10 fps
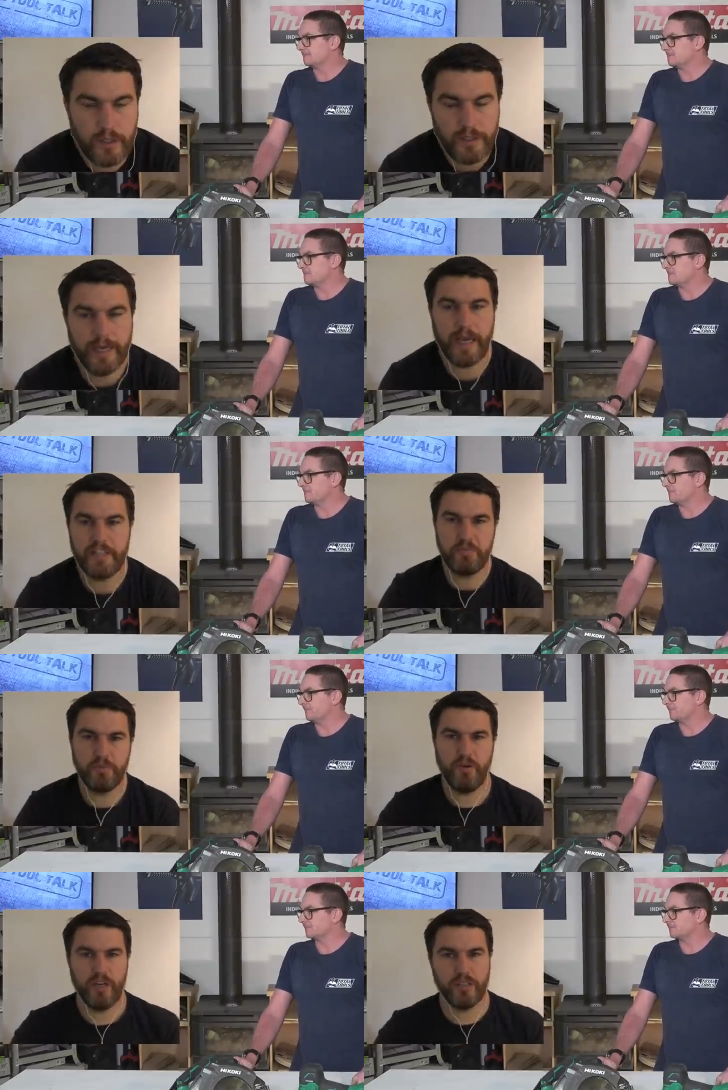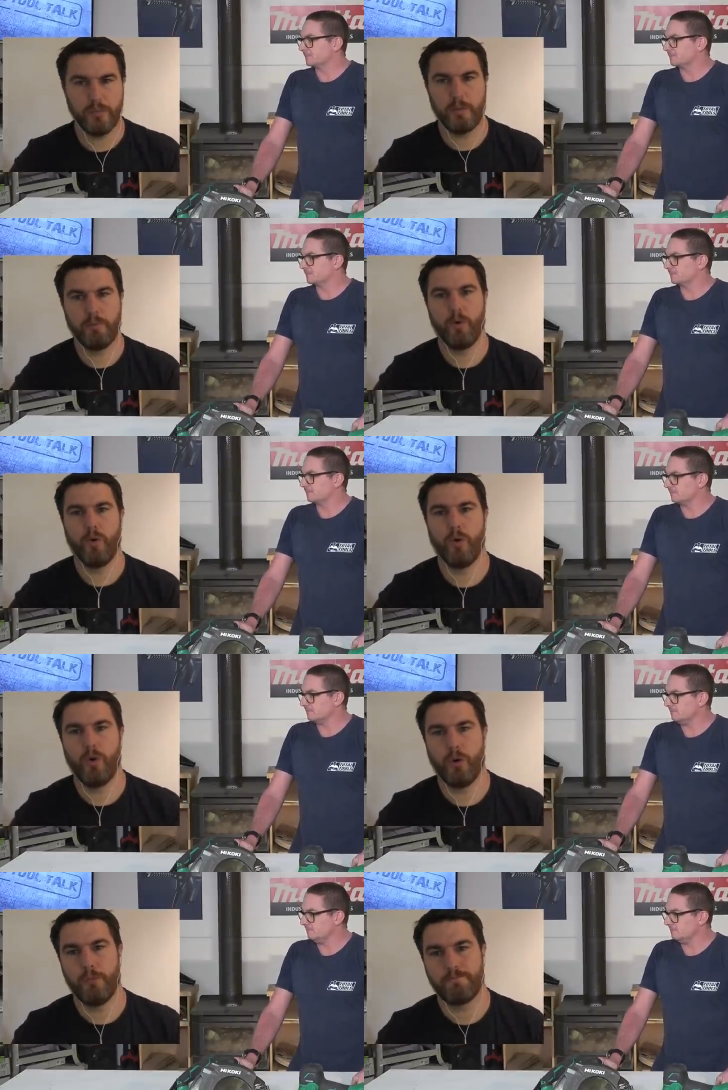Speaker 1: Yeah, and to provide a little bit
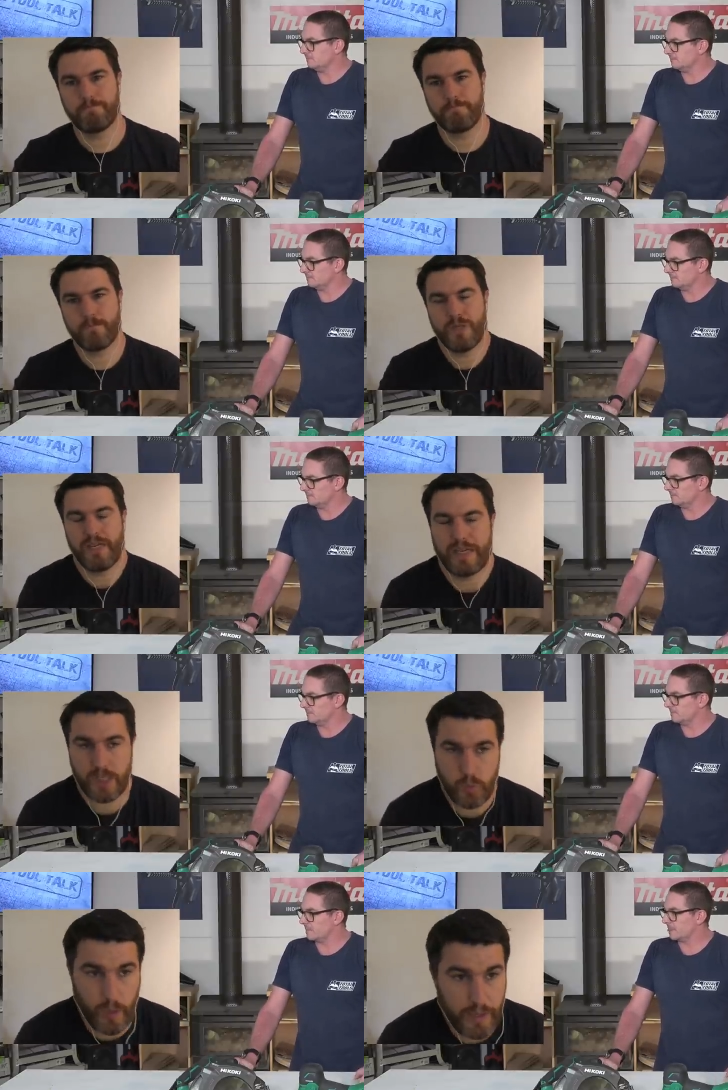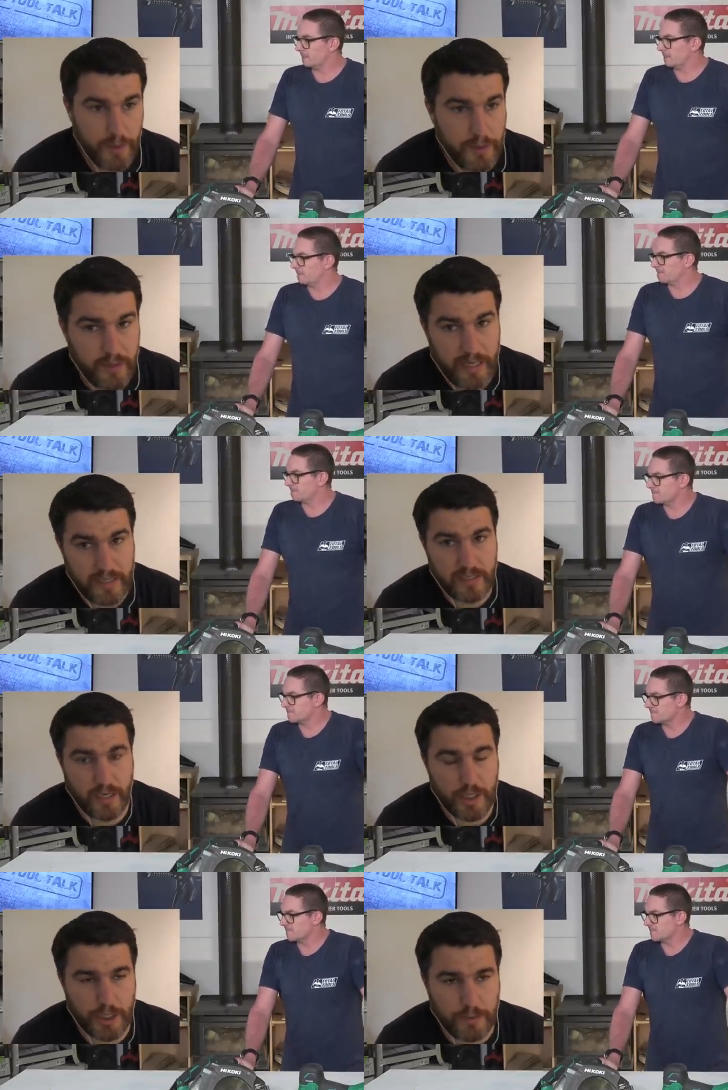more, I guess, width to that
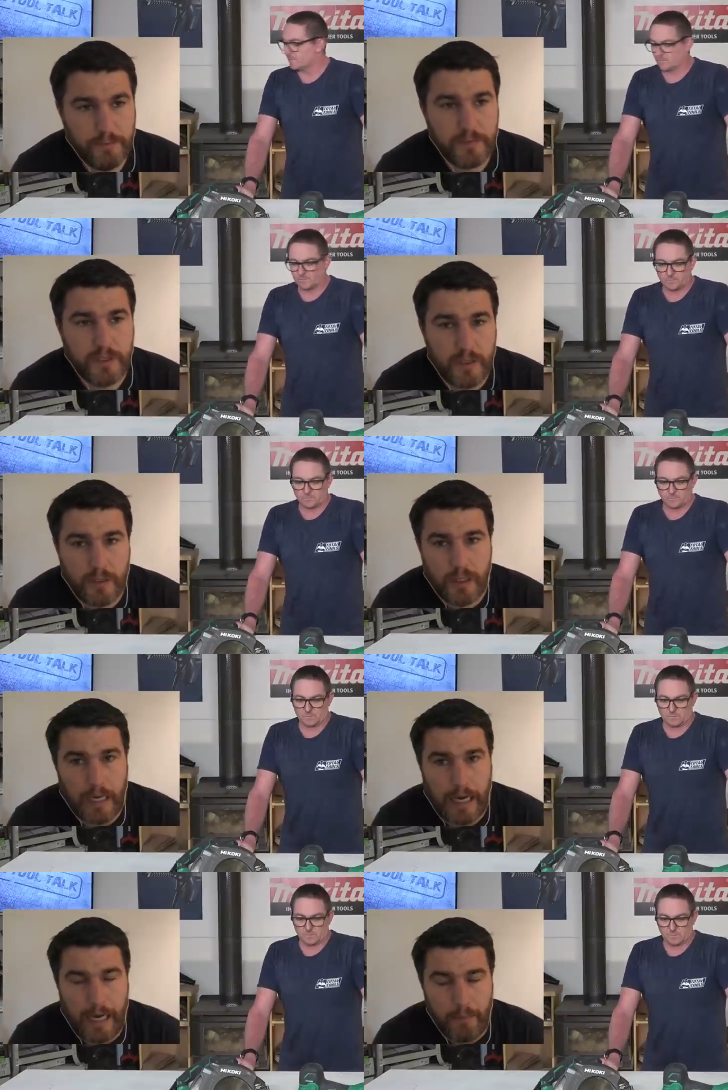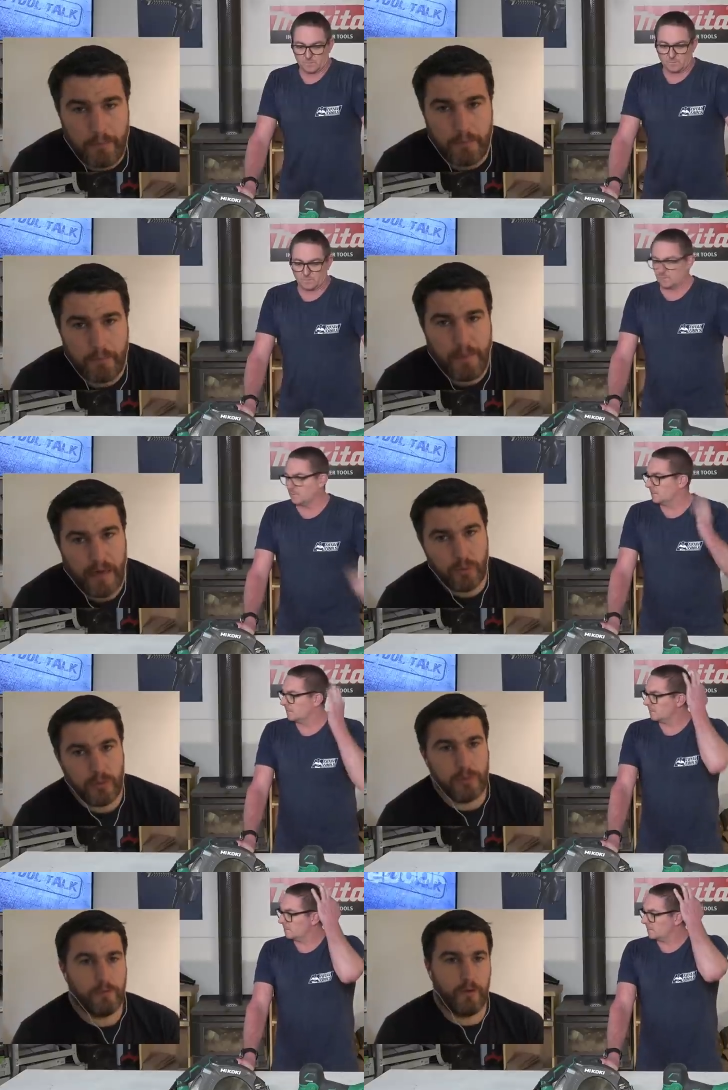discussion, um,
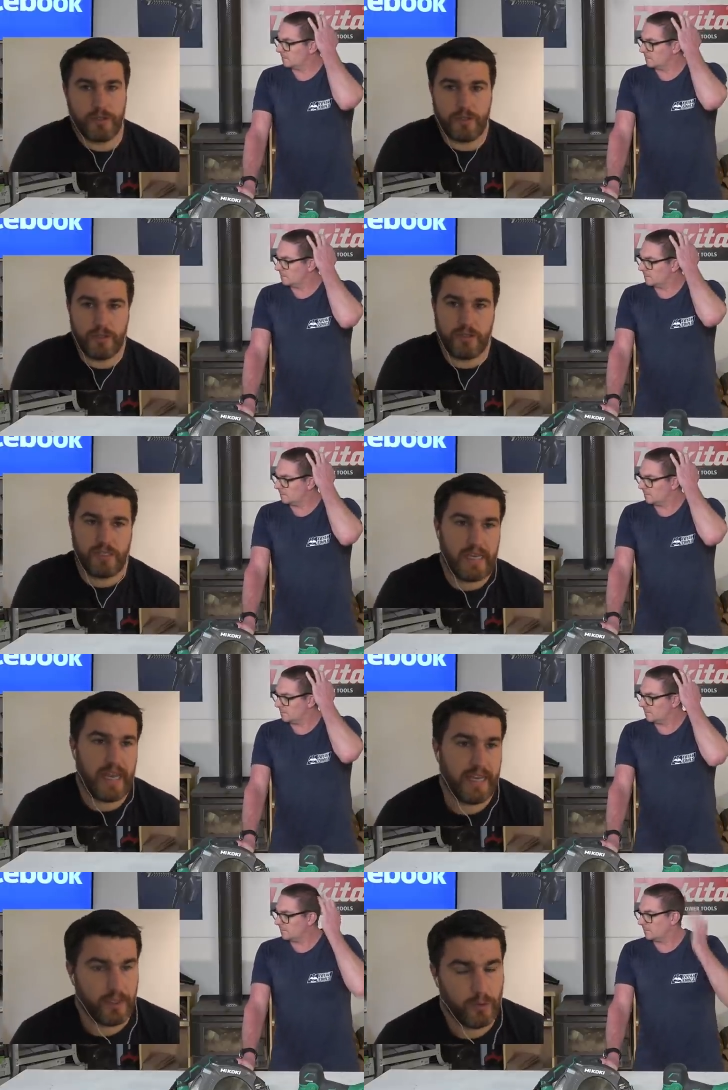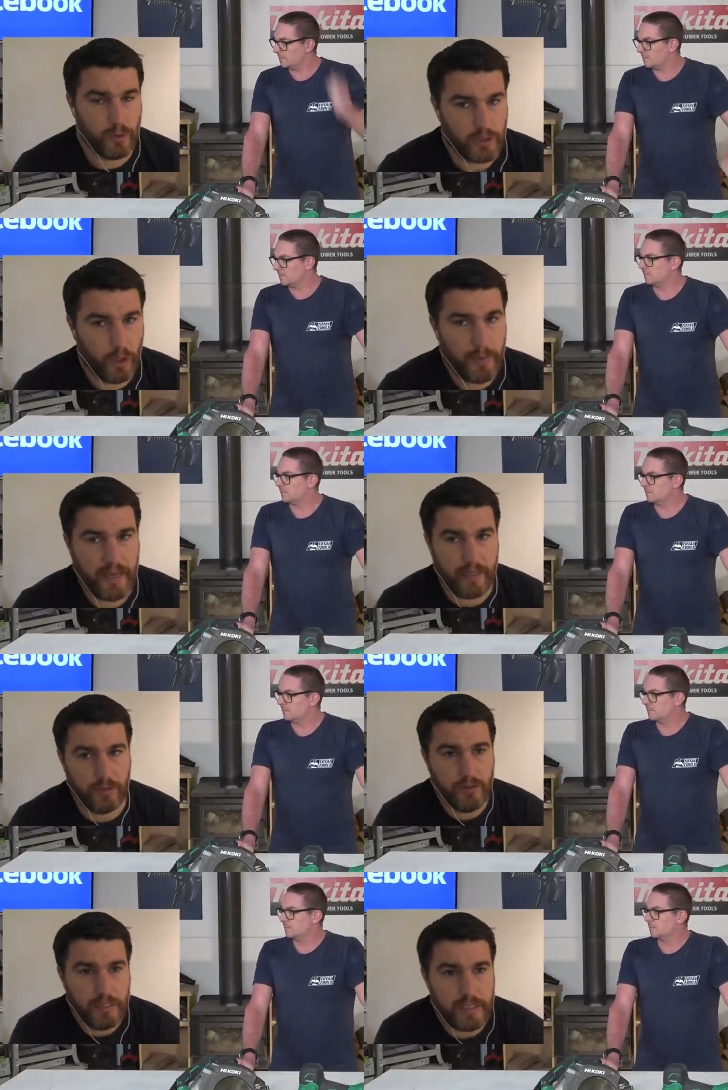barrel versus D handle or top
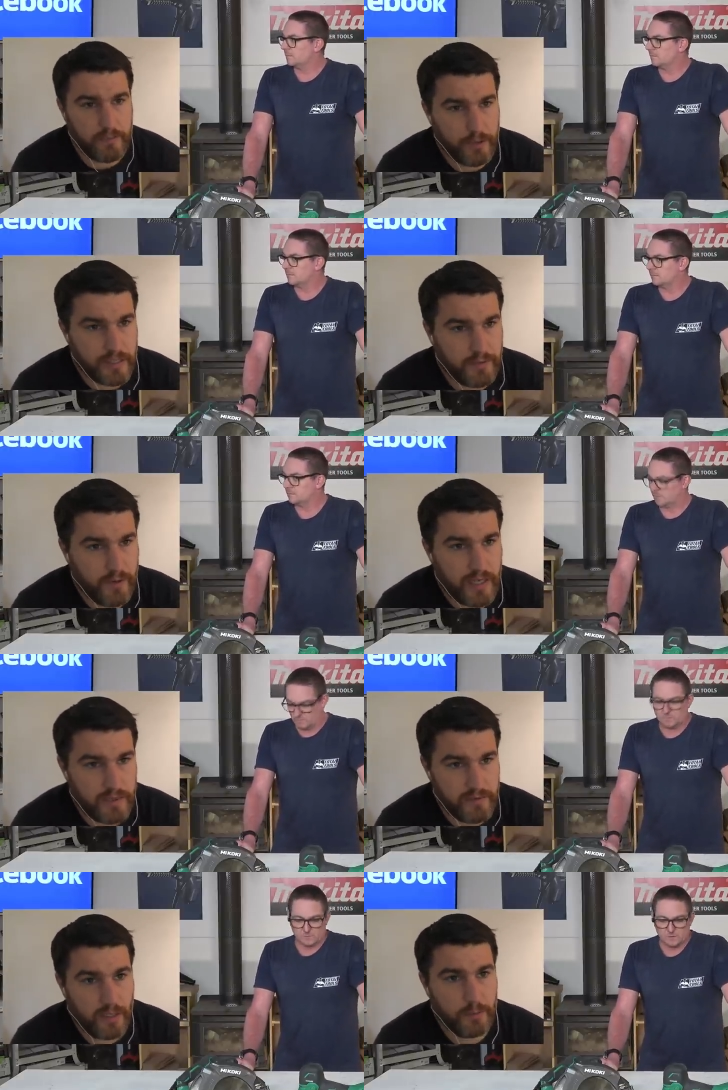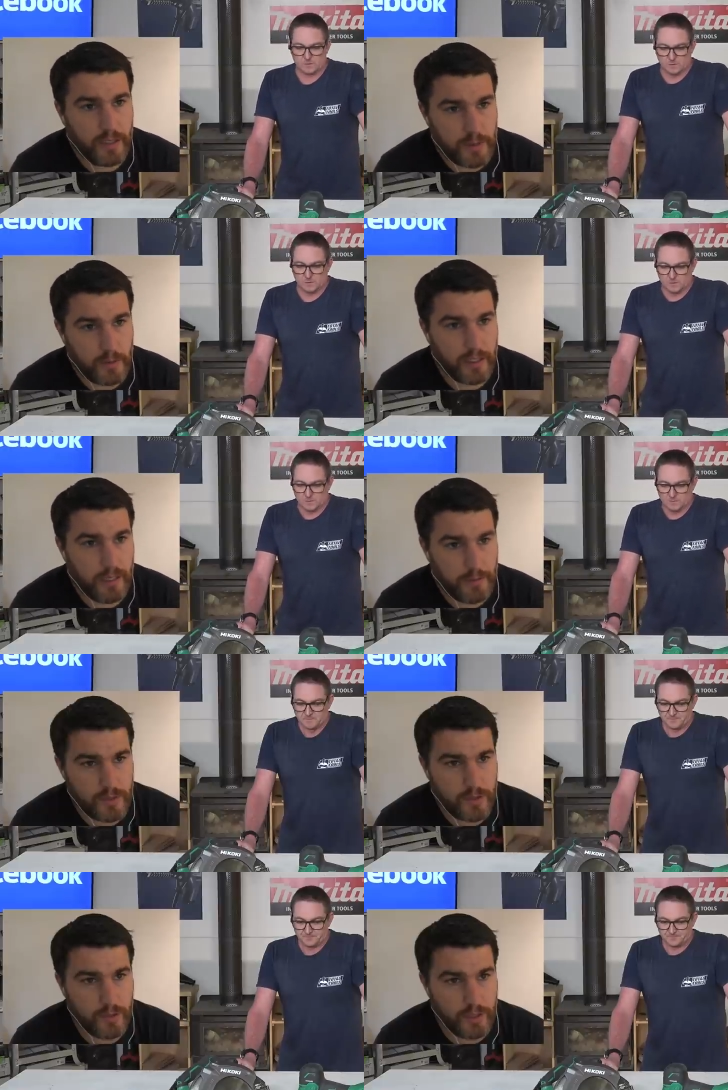handle is a very divisive subject when it comes
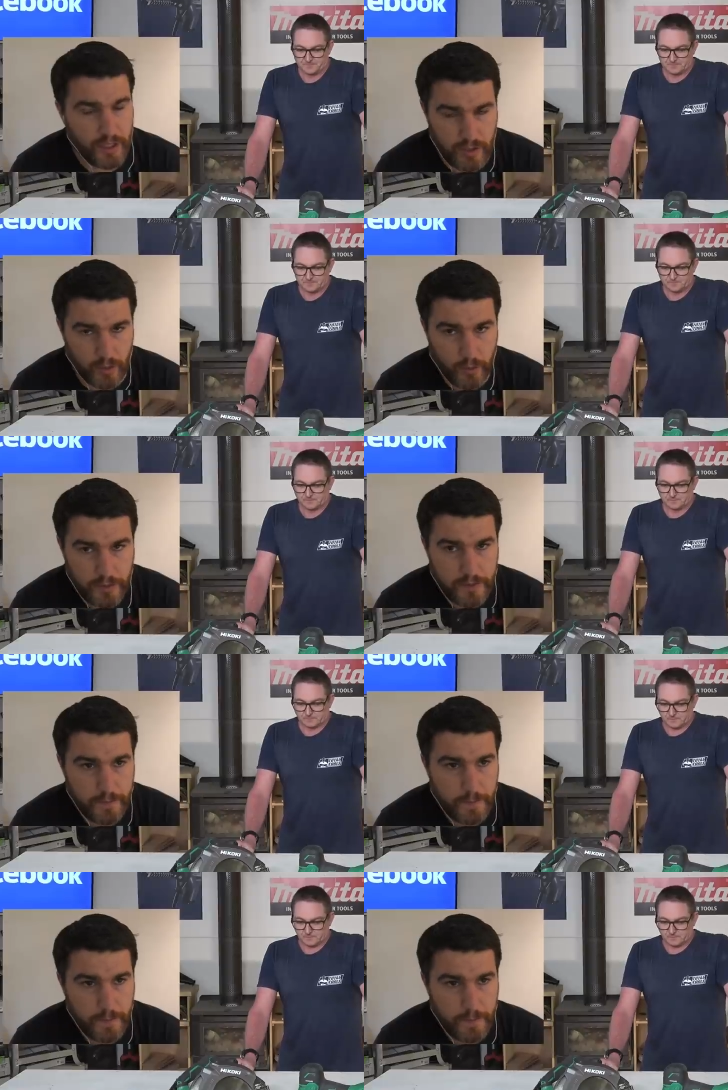to jigsaws.